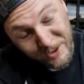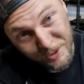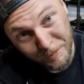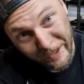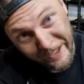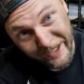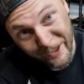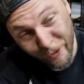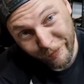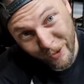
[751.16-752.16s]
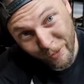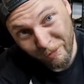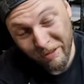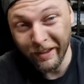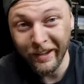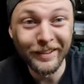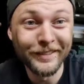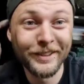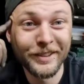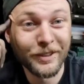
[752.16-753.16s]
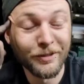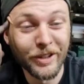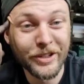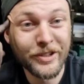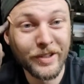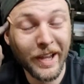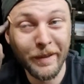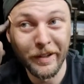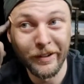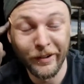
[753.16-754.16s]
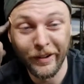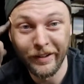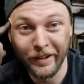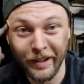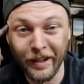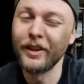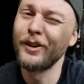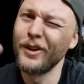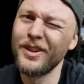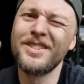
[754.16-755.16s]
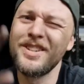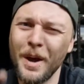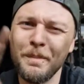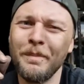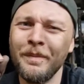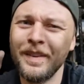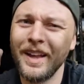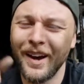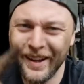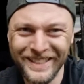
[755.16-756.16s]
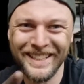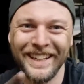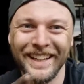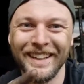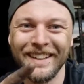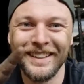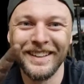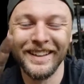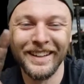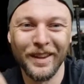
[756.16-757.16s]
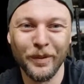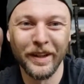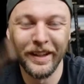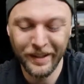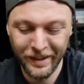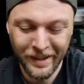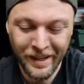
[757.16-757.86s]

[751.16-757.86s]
Speaking of cool things, Richard gave me a good idea, a good dumb idea the other week.